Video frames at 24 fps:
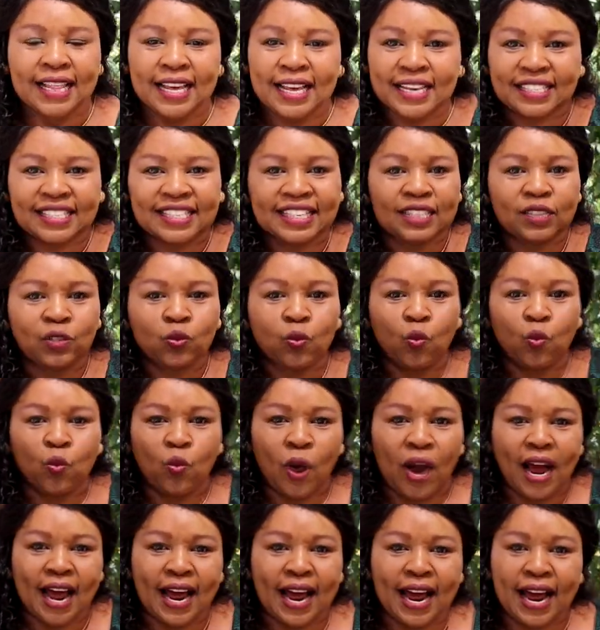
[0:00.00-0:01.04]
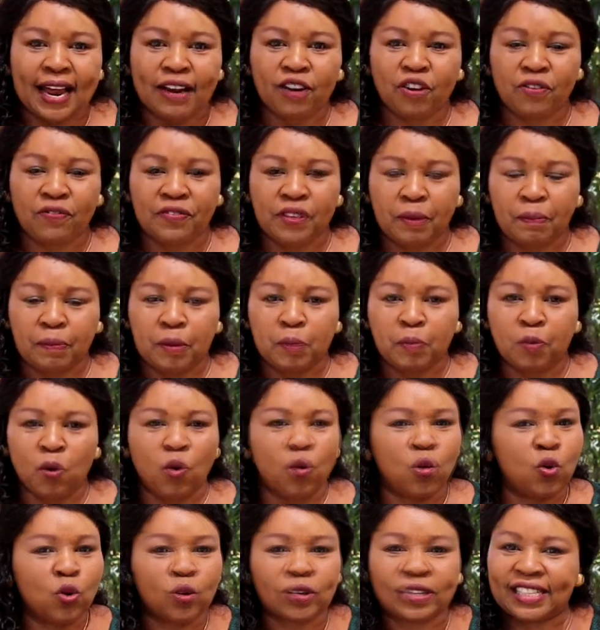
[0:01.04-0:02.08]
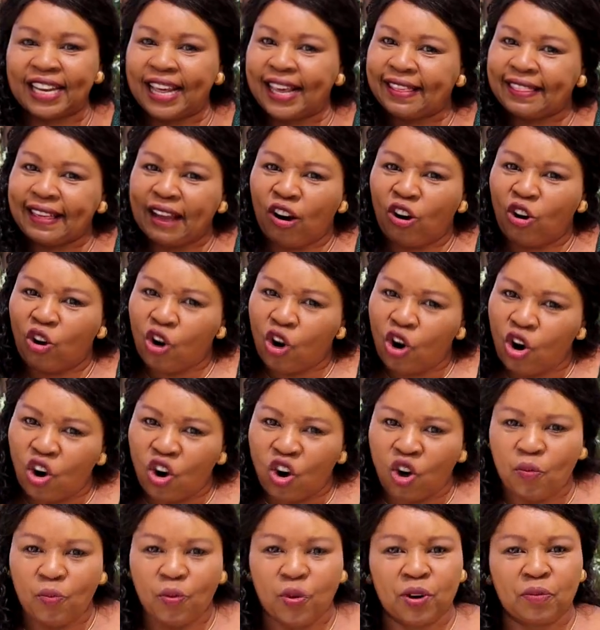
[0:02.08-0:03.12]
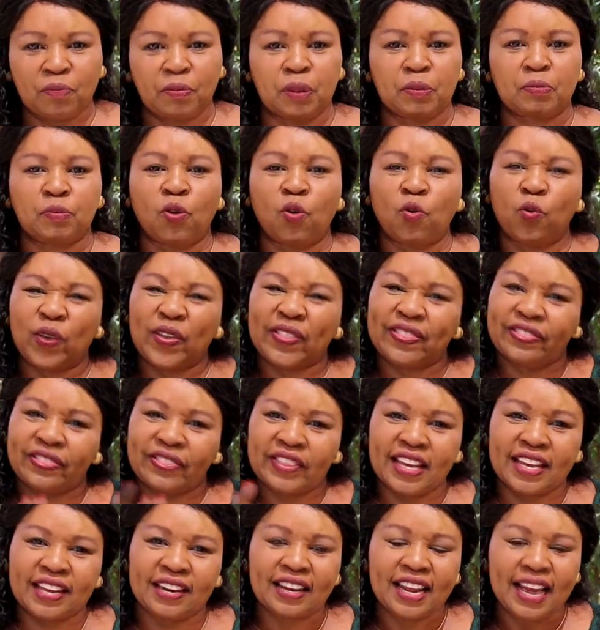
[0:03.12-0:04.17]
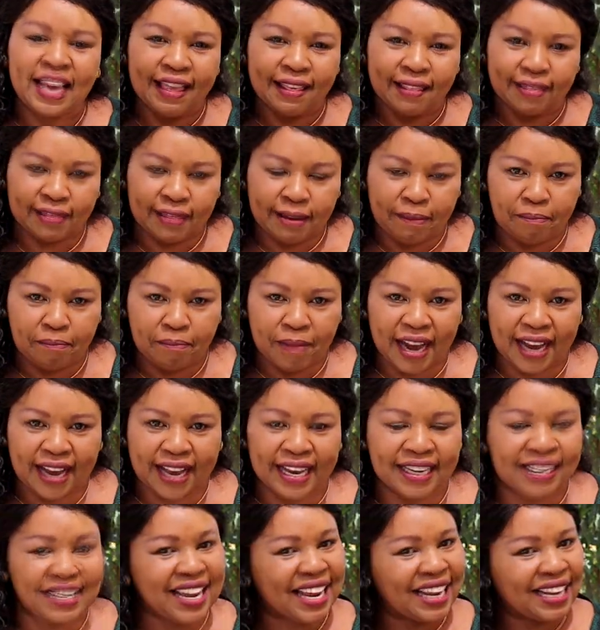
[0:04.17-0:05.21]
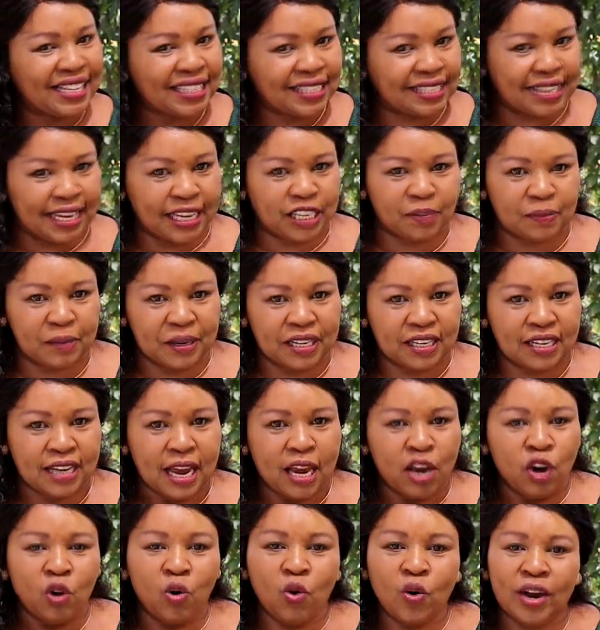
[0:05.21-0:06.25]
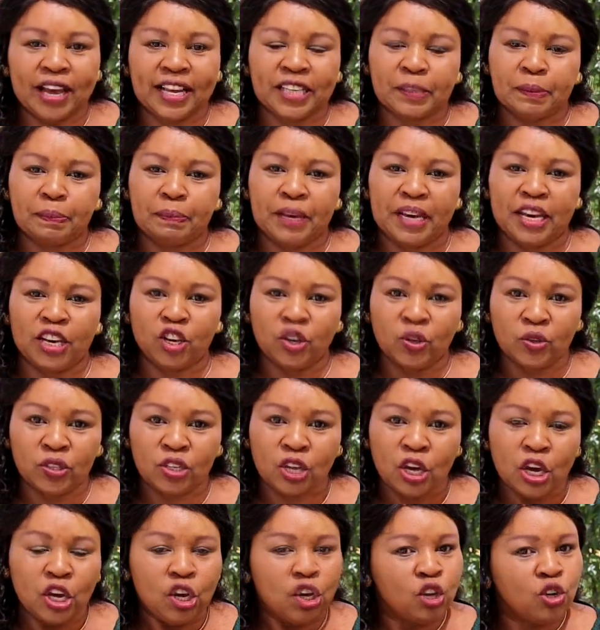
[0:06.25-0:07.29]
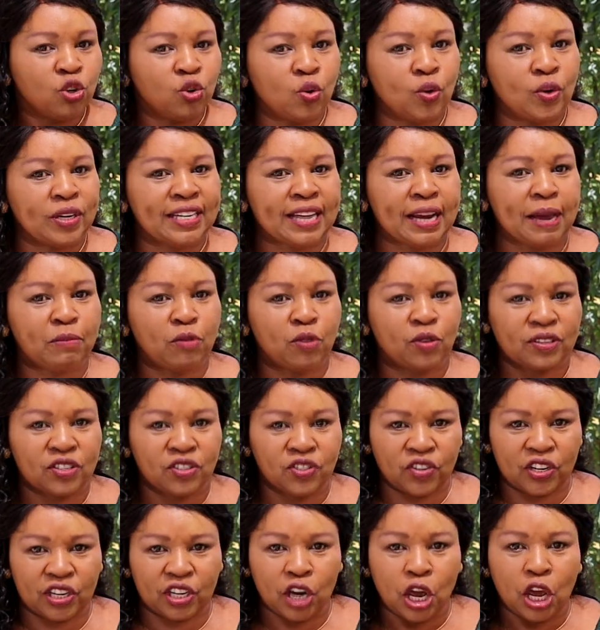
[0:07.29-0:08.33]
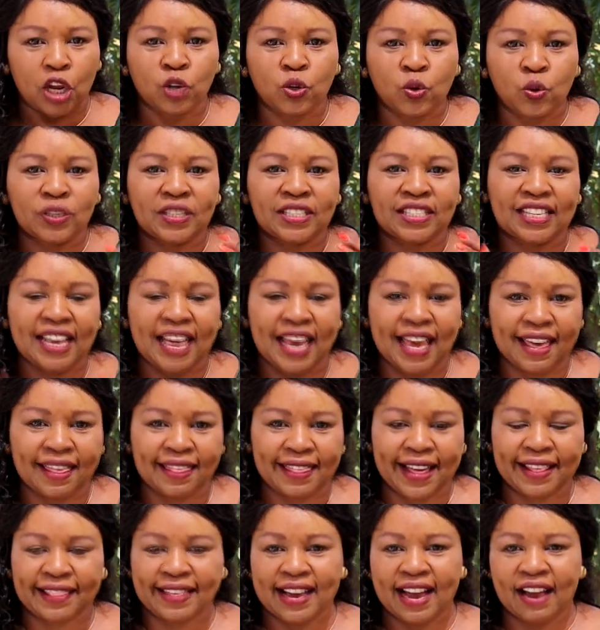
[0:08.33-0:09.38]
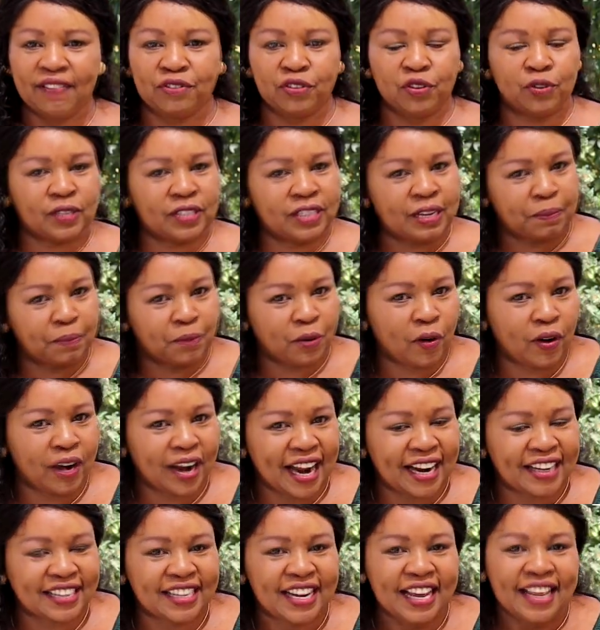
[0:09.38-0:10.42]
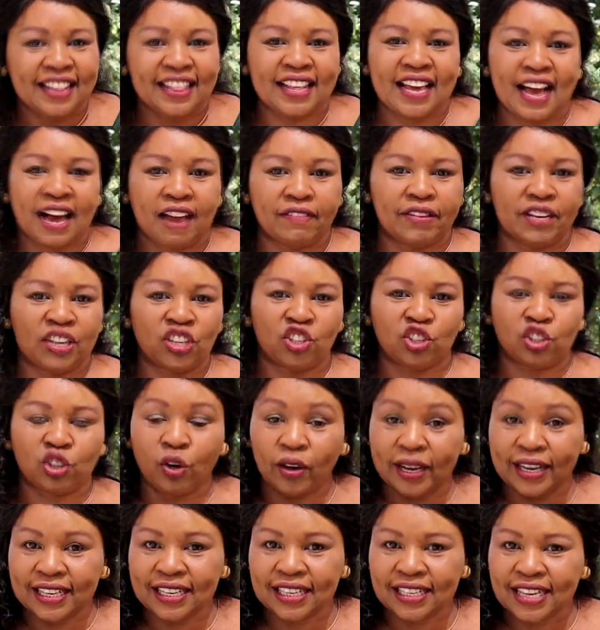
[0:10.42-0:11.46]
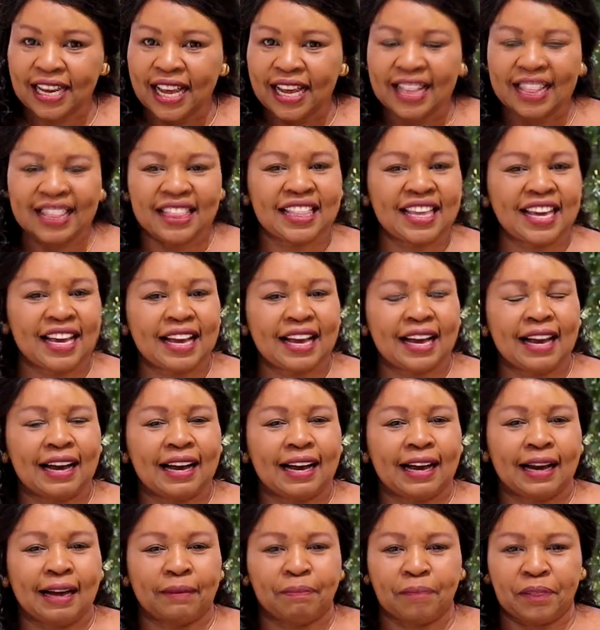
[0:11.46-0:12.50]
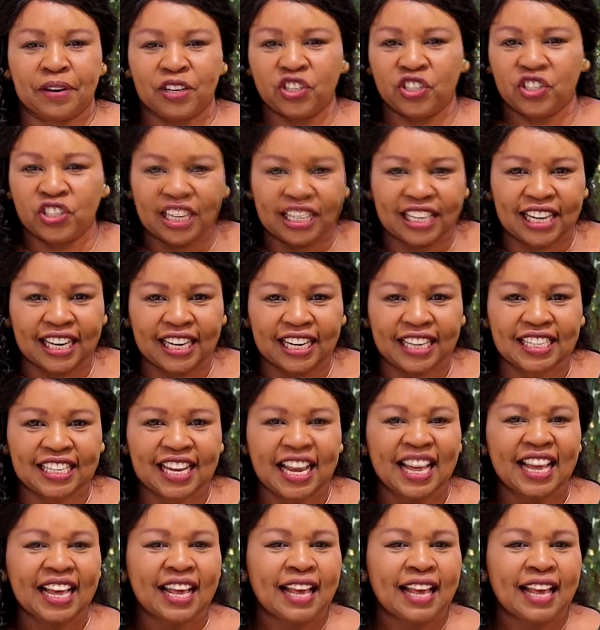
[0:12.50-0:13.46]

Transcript: It's just one of the people who looks like the common people within the market segment who is being used to demonstrate, to say that they have used a product, they have enjoyed it, they appreciated it,